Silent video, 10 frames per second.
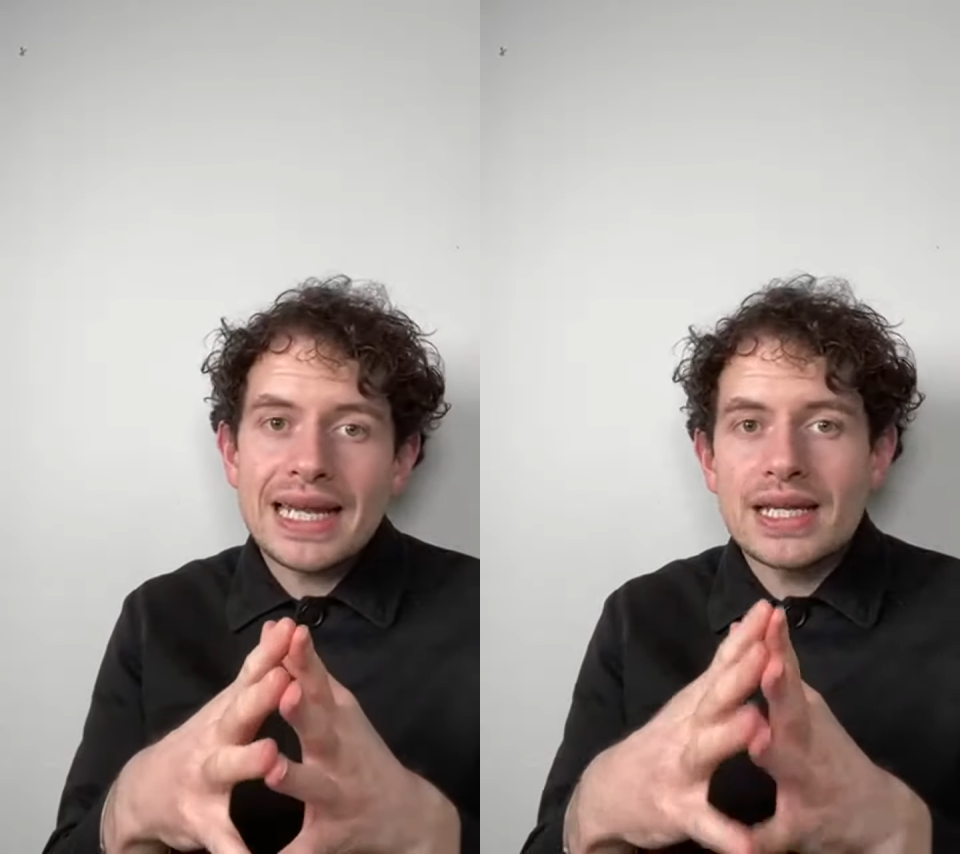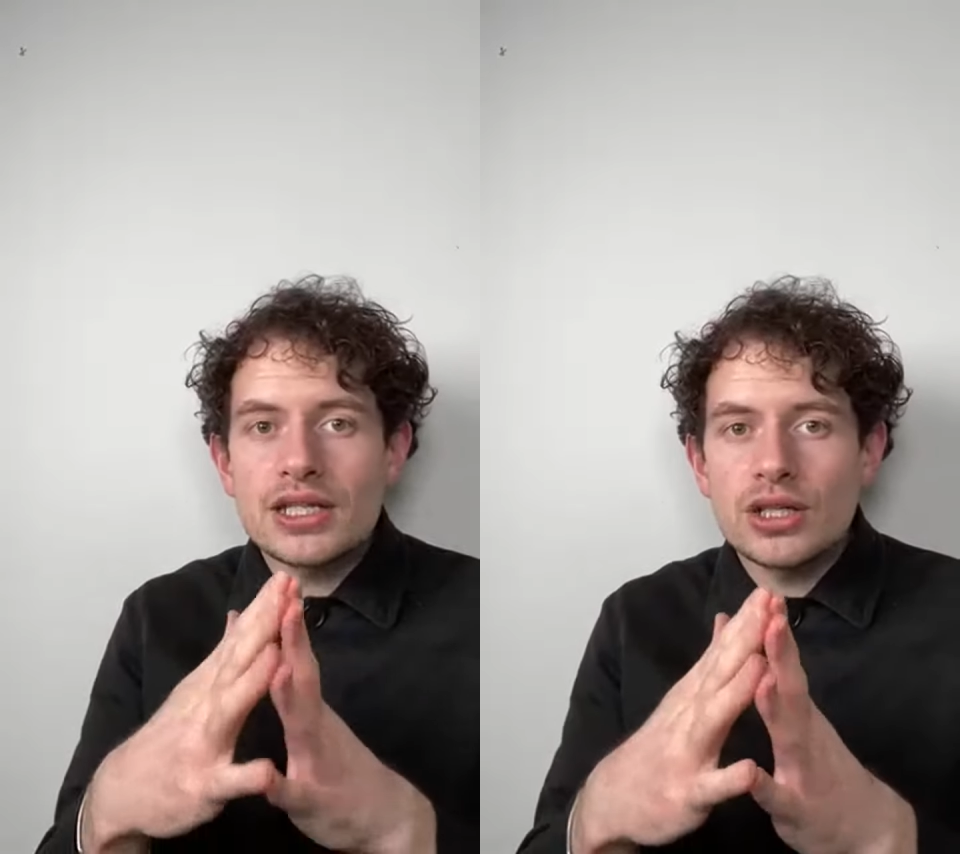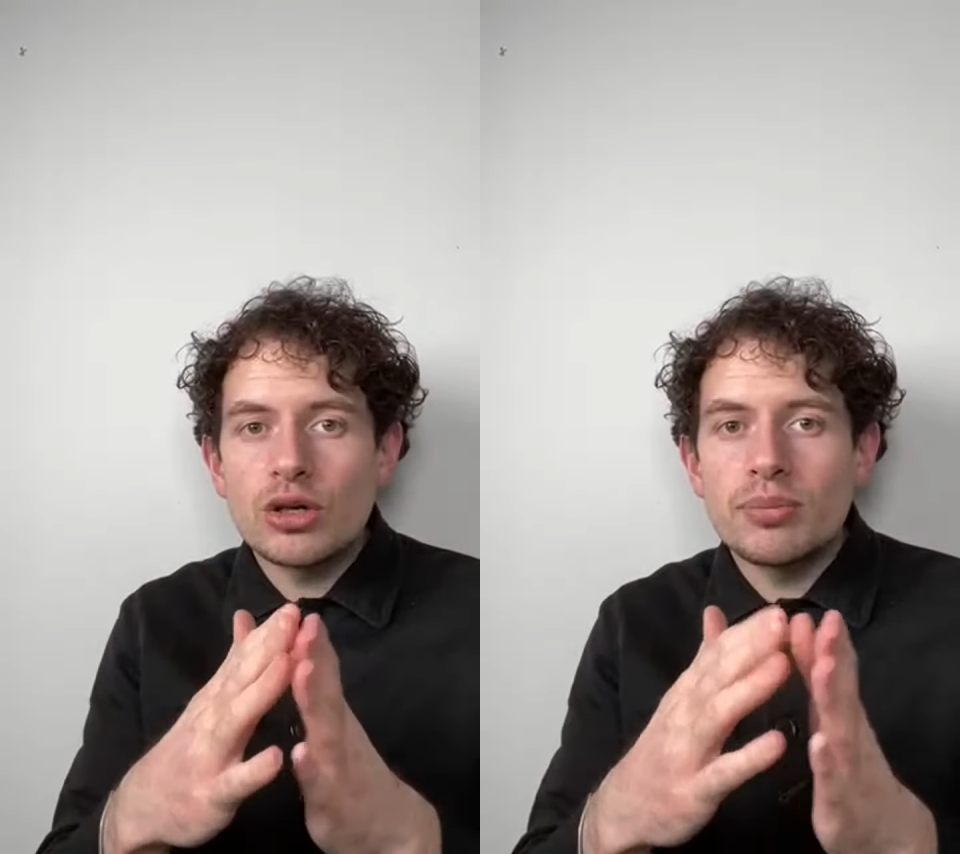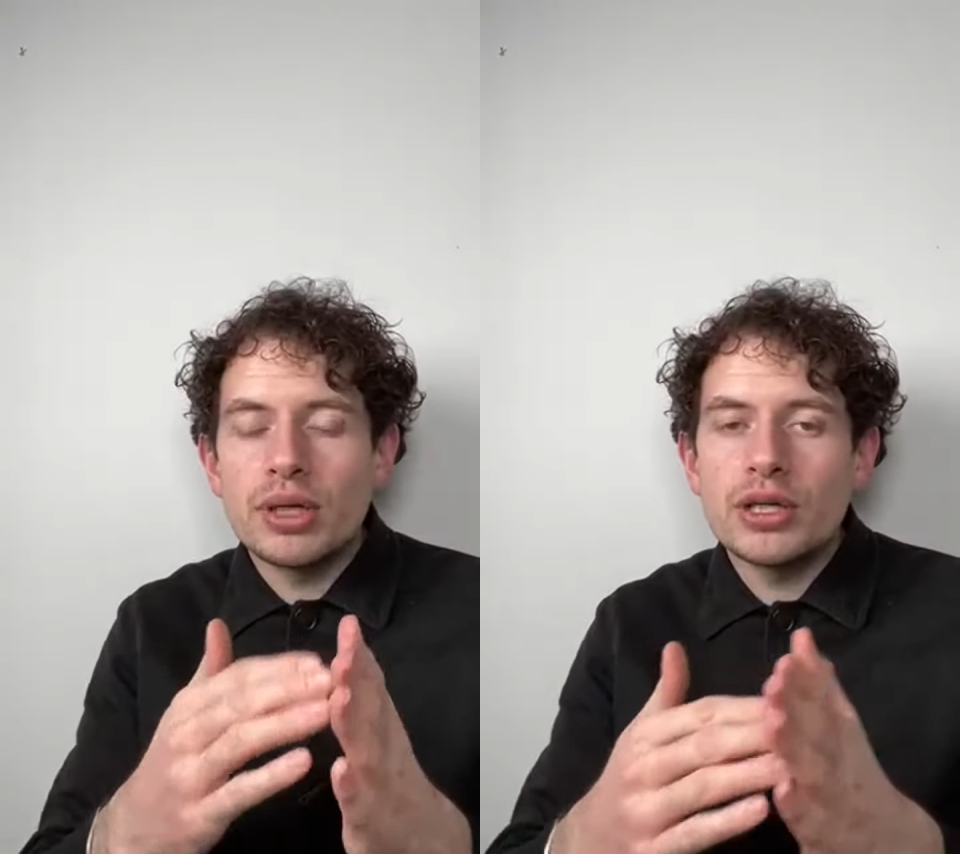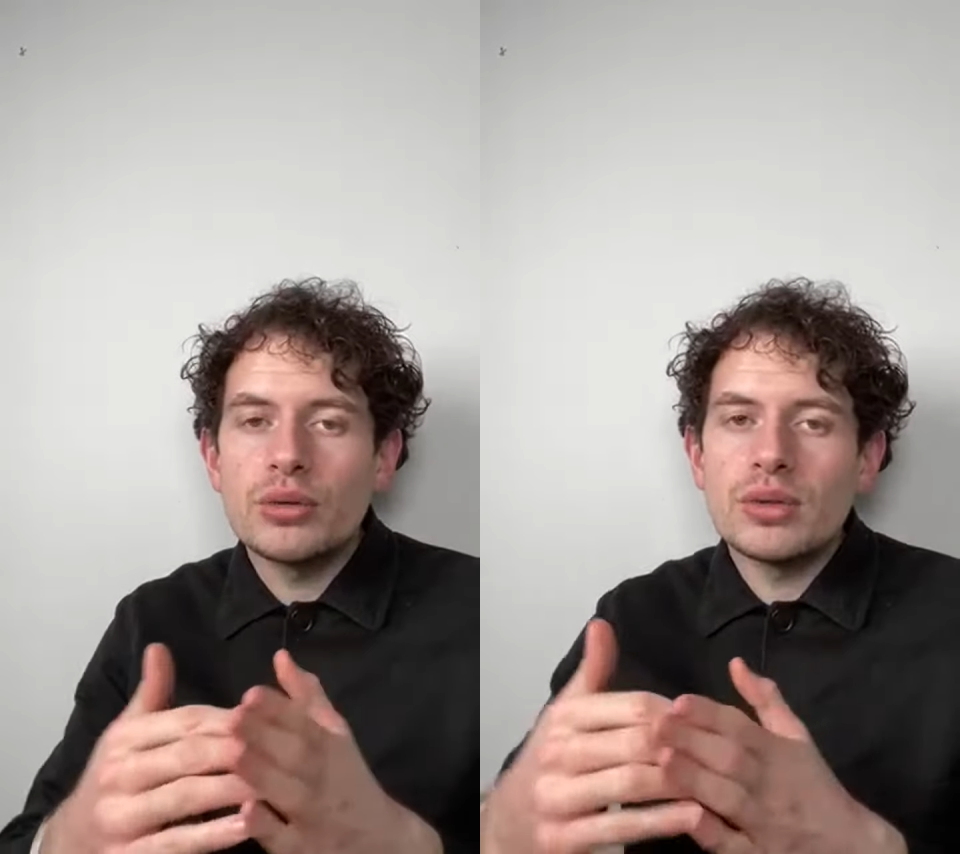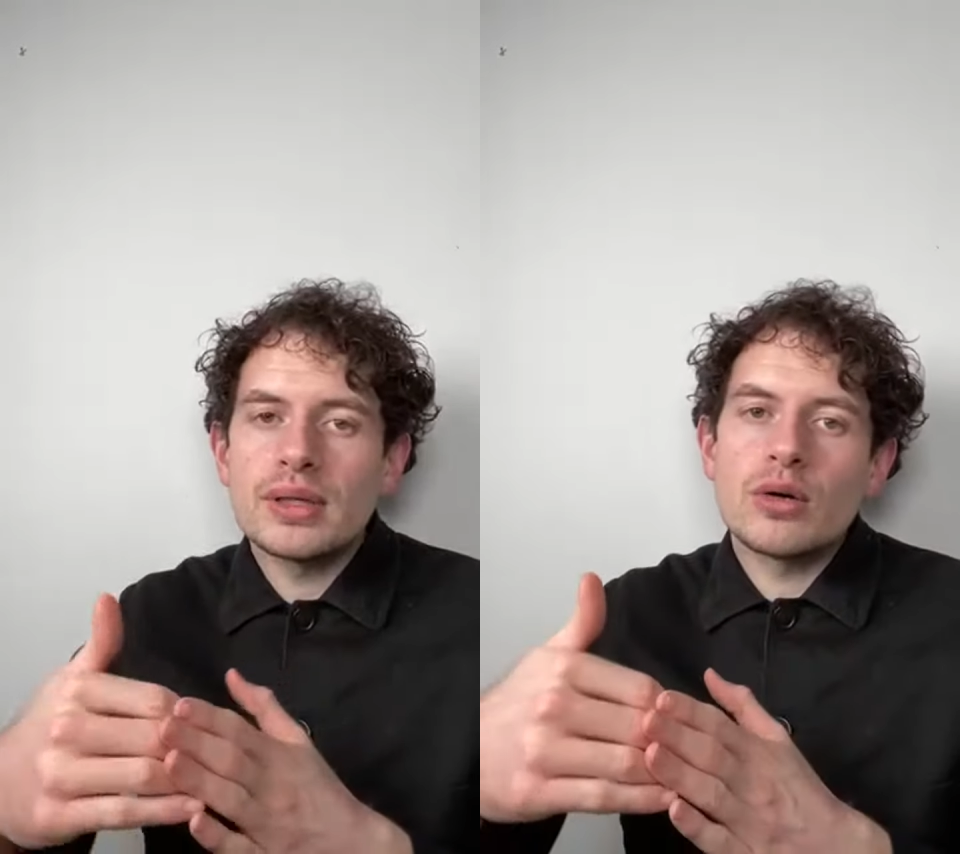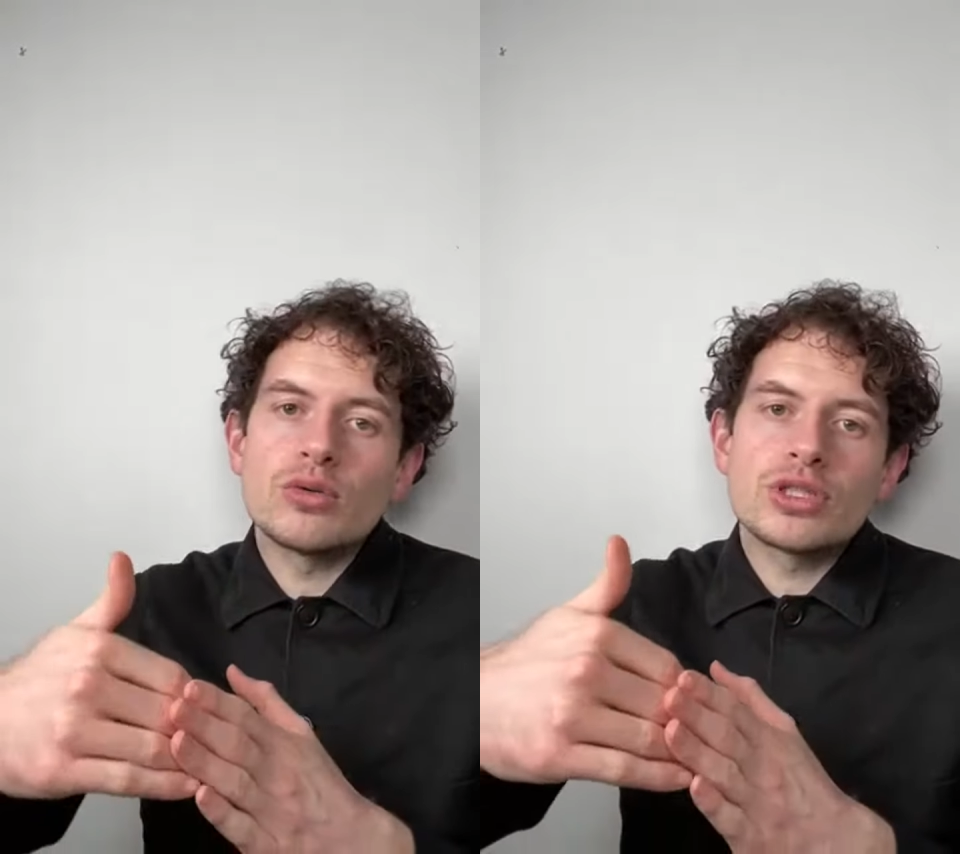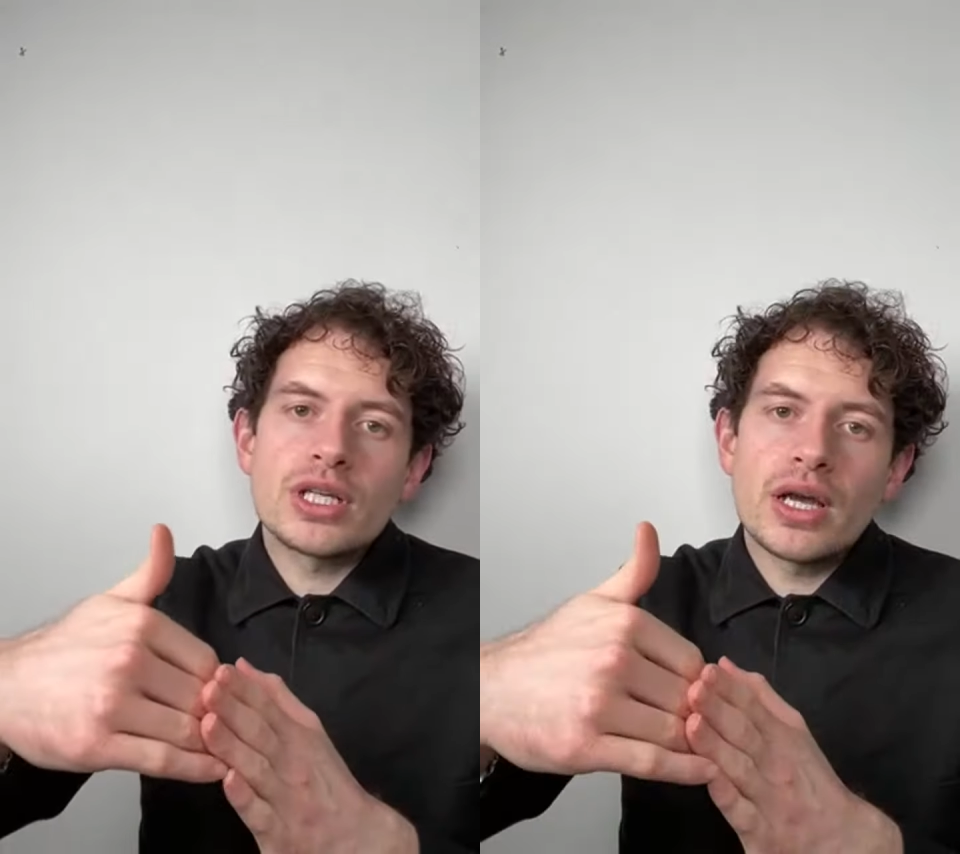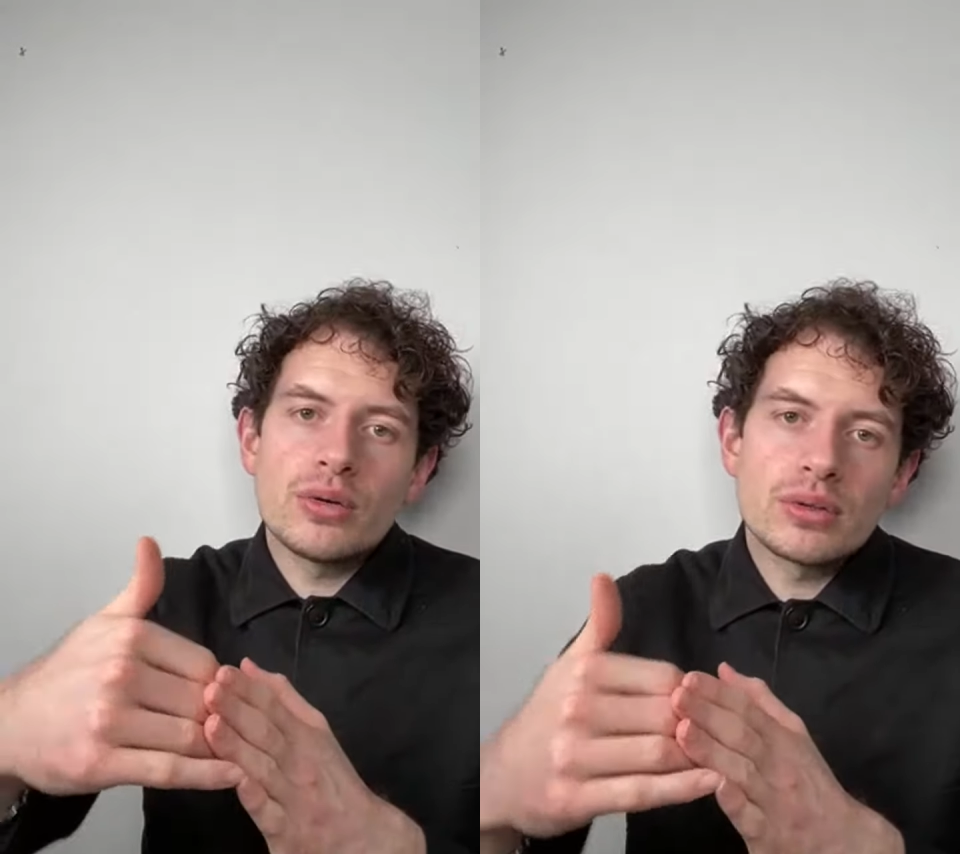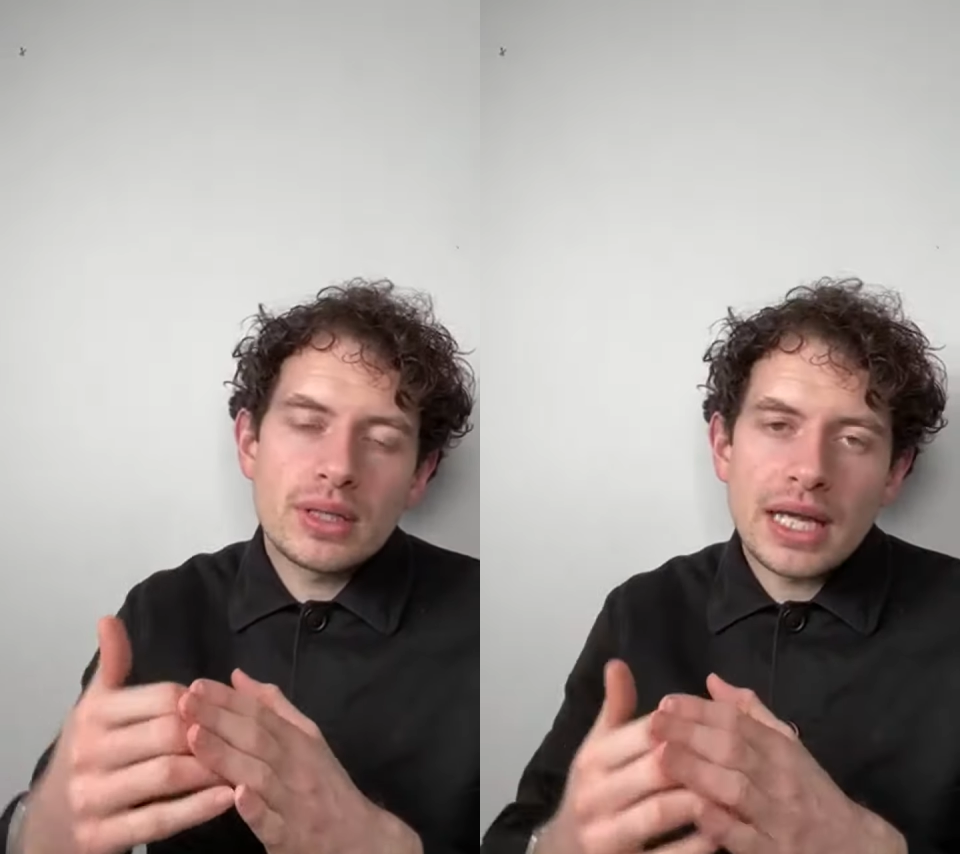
into your blue also